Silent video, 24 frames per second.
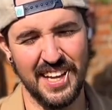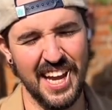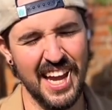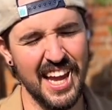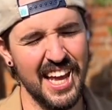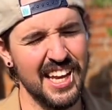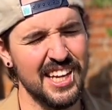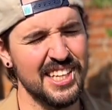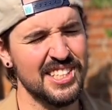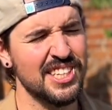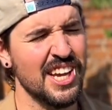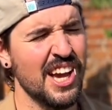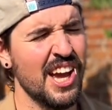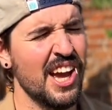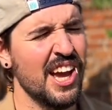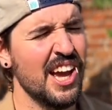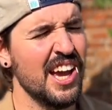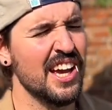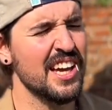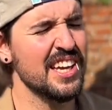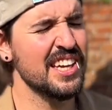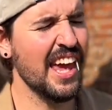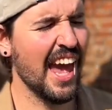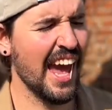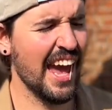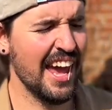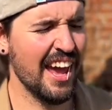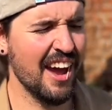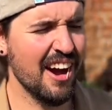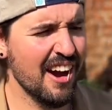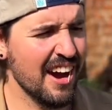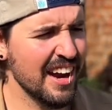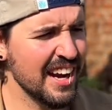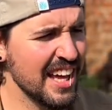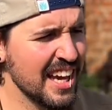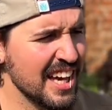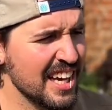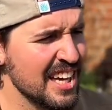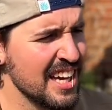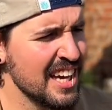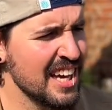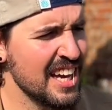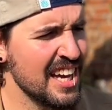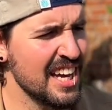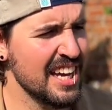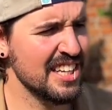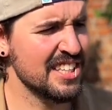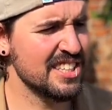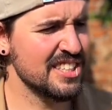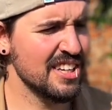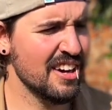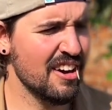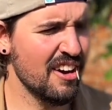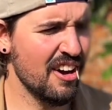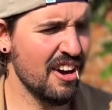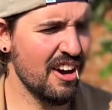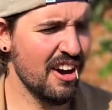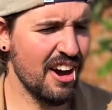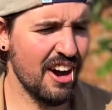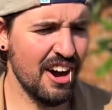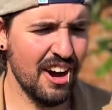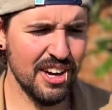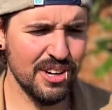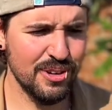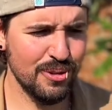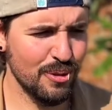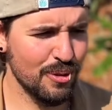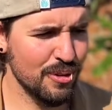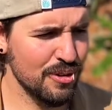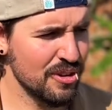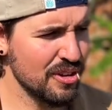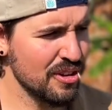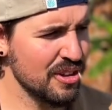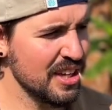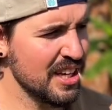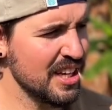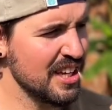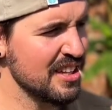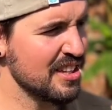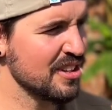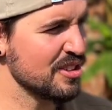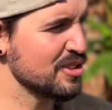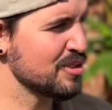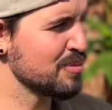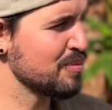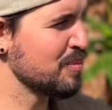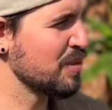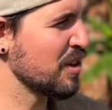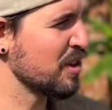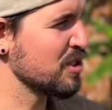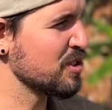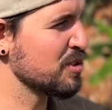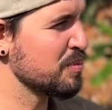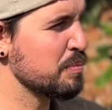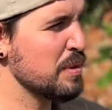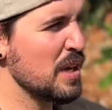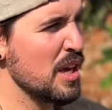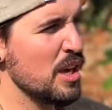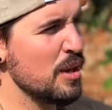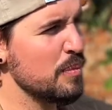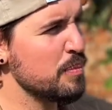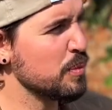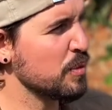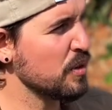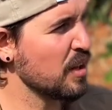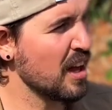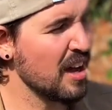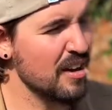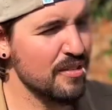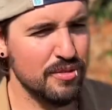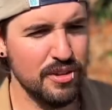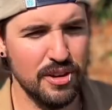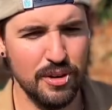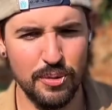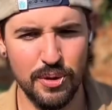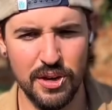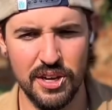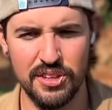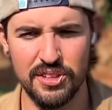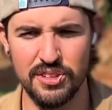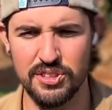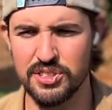It is chaotic. It's unorderly. There's people everywhere.